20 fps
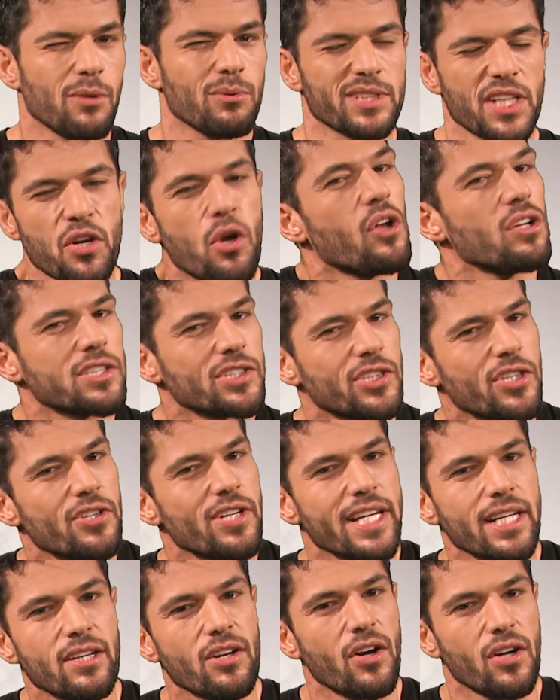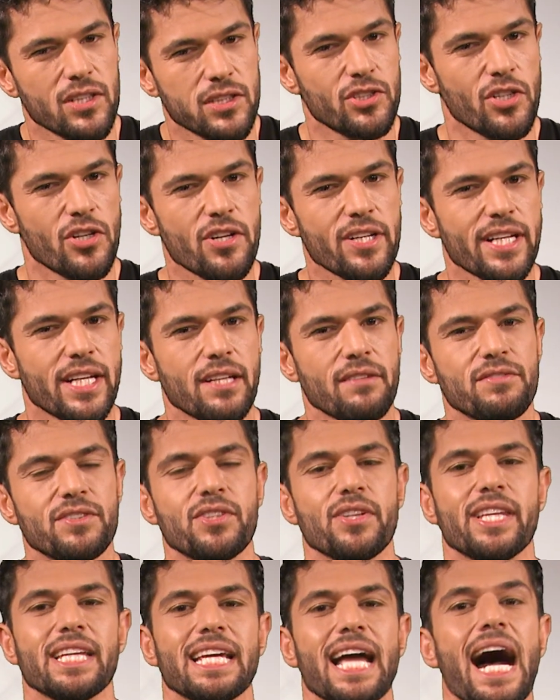It was an alternative
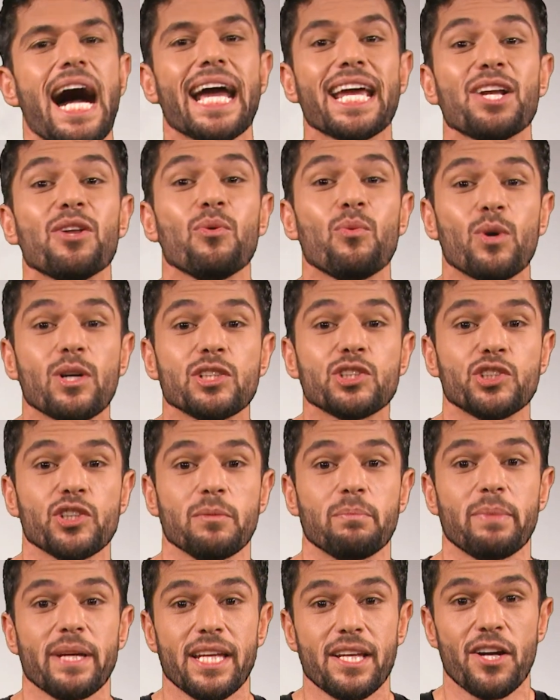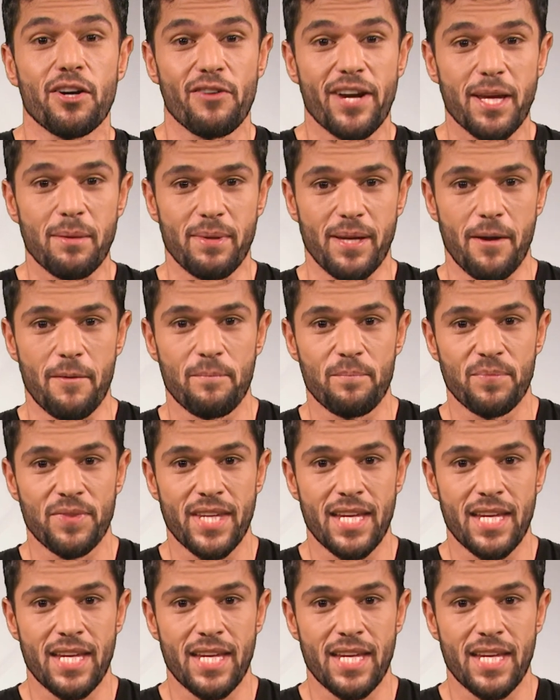to the idol worship in Arabia.